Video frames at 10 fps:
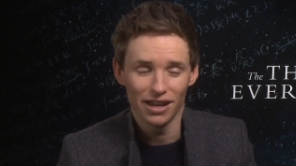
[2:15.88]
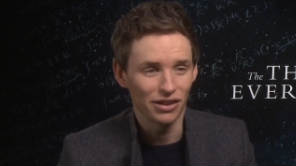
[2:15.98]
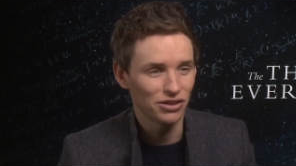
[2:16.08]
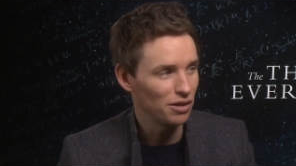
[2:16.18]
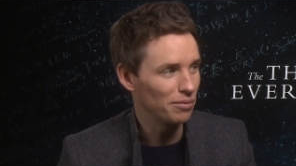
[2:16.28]
I
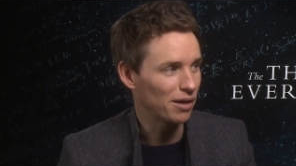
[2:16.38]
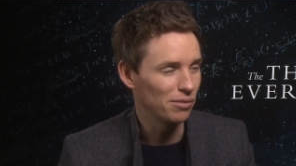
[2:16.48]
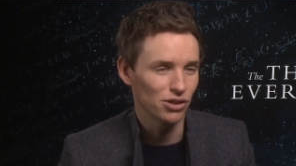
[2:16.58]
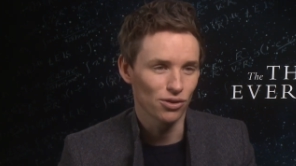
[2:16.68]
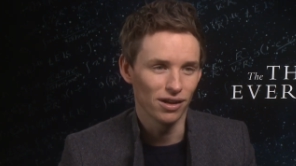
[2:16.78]
turned back in
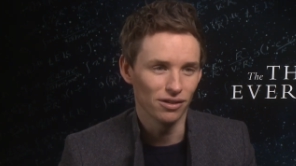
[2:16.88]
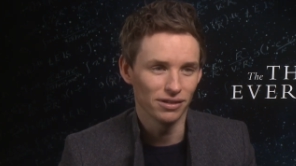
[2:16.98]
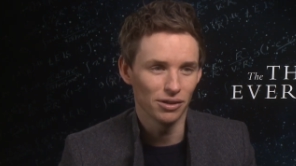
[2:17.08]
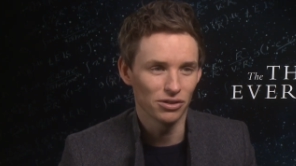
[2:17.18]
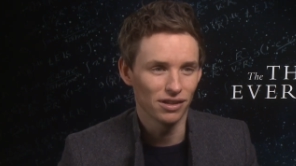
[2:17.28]
my trailer
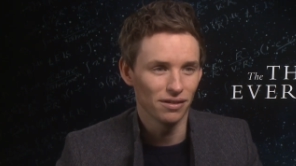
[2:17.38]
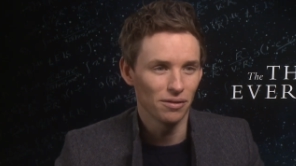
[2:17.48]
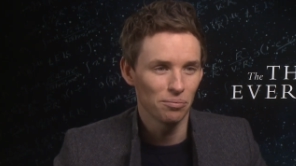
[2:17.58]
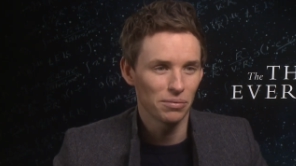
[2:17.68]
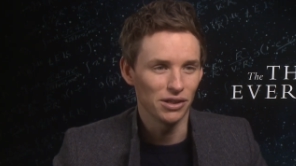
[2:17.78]
and there was a
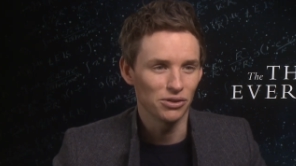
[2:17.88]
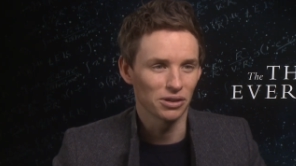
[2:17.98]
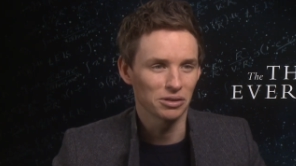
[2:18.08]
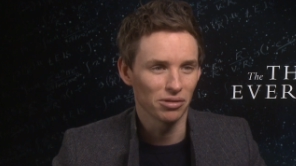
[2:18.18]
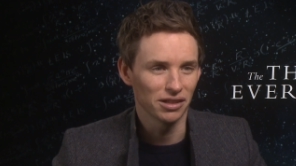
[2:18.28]
Pizza
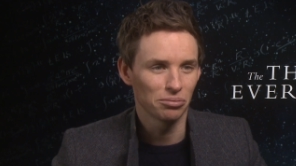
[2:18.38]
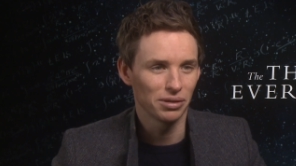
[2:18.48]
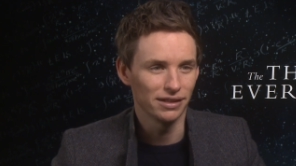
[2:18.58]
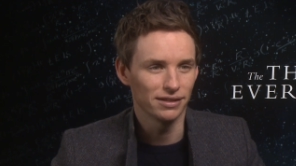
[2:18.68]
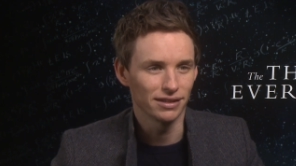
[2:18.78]
Express
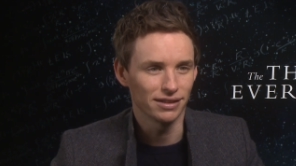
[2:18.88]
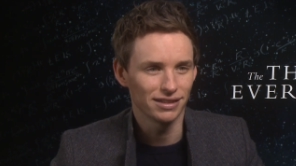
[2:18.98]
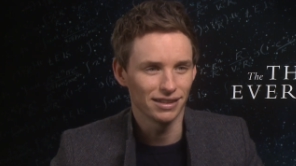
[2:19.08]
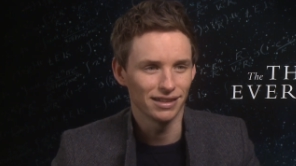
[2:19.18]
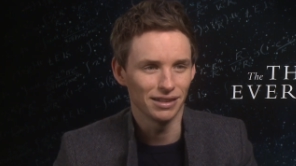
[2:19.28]
pizza
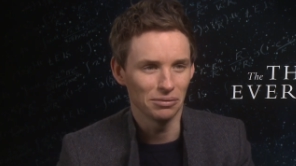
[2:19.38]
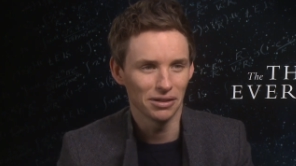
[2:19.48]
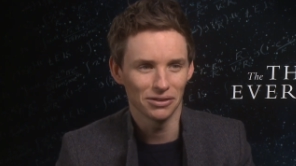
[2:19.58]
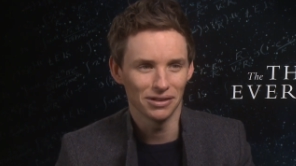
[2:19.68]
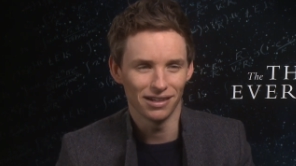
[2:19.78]
sitting.
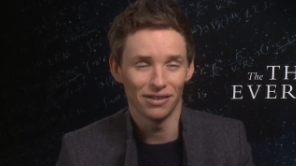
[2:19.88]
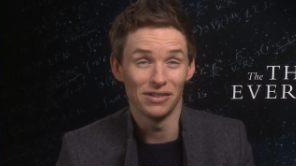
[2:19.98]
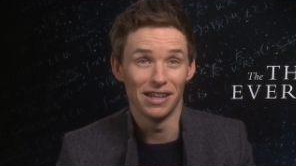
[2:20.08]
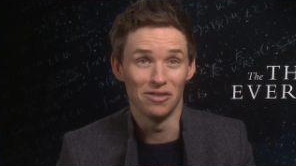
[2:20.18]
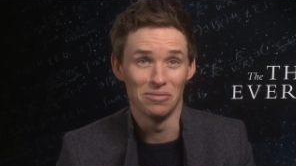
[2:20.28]
I've
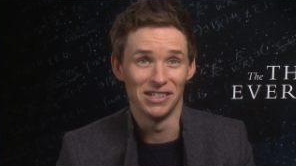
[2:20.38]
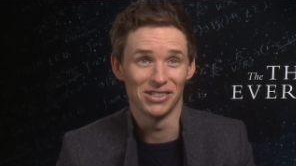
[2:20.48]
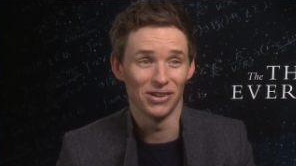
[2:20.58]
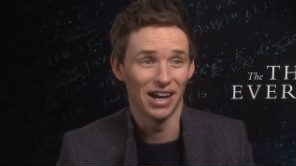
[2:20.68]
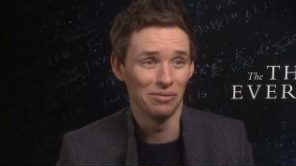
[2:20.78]
never been
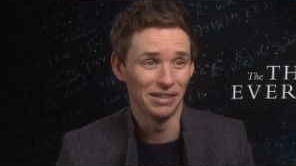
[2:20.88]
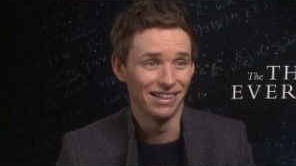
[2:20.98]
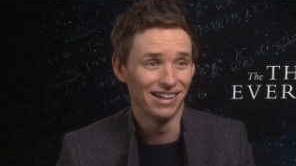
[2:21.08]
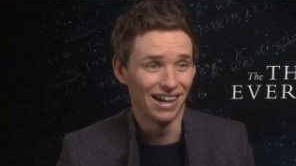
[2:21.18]
so happy.